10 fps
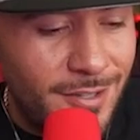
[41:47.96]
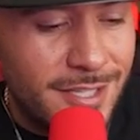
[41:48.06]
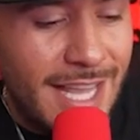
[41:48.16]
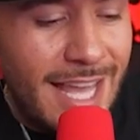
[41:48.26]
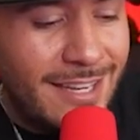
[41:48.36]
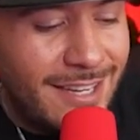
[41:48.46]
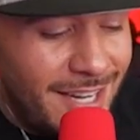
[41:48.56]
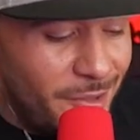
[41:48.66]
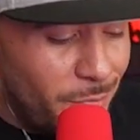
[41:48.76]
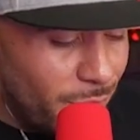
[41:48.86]
just added
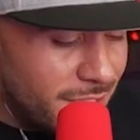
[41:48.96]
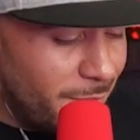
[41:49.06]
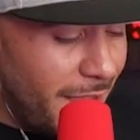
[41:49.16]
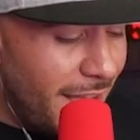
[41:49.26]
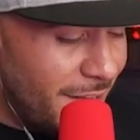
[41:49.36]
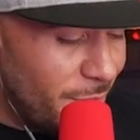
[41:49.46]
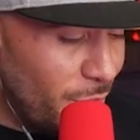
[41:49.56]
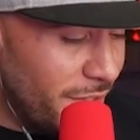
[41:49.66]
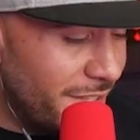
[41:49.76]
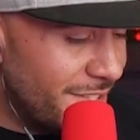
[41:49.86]
another book to my
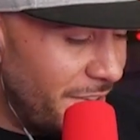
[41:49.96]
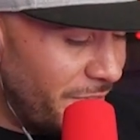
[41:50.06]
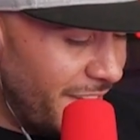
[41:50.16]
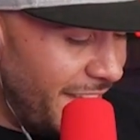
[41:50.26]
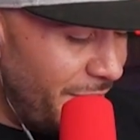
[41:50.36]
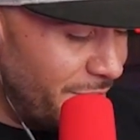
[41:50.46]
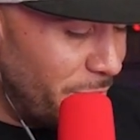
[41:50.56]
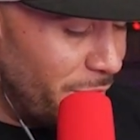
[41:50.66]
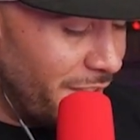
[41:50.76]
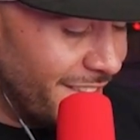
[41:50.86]
Audible. So I'm going to have to
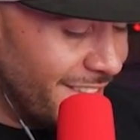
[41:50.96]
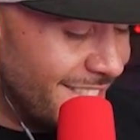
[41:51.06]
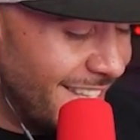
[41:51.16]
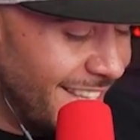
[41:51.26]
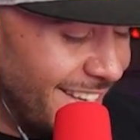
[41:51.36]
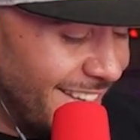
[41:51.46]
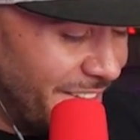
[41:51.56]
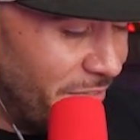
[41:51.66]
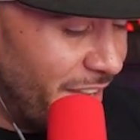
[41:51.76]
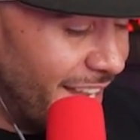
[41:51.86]
plug this in.
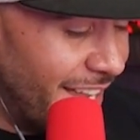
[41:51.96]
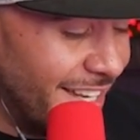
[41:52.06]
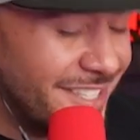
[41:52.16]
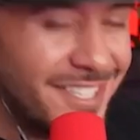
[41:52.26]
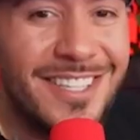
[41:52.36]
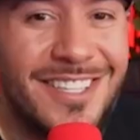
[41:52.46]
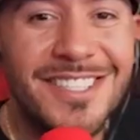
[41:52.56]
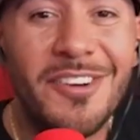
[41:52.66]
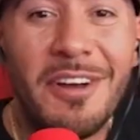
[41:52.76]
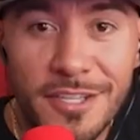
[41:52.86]
Oh my gosh.
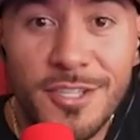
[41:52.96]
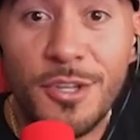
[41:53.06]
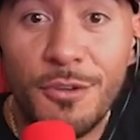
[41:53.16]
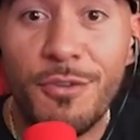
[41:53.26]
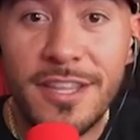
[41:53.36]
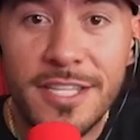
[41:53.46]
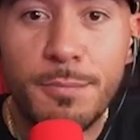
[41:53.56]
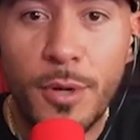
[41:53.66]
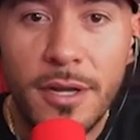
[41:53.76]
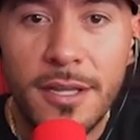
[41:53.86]
So you've read this
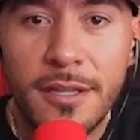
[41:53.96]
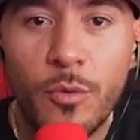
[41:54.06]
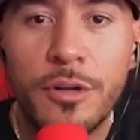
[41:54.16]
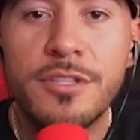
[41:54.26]
book. What are